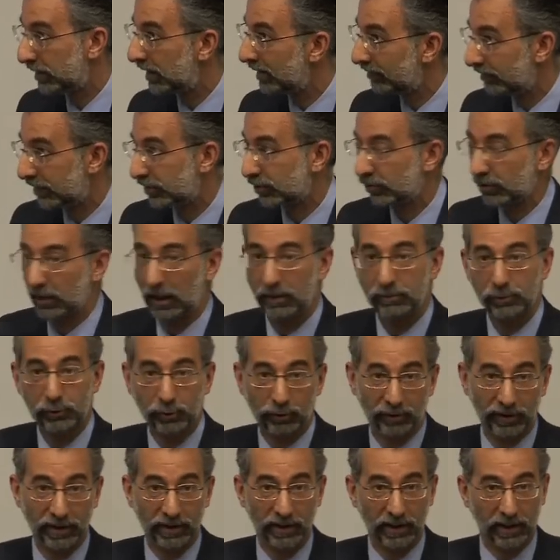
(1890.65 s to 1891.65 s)
never describe
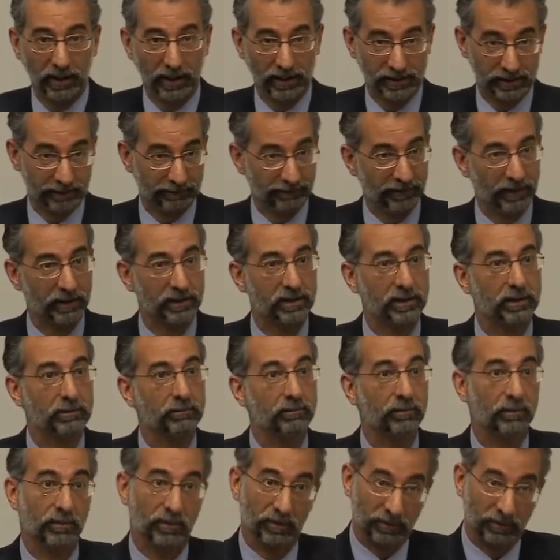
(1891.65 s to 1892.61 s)
Doreen as a victim,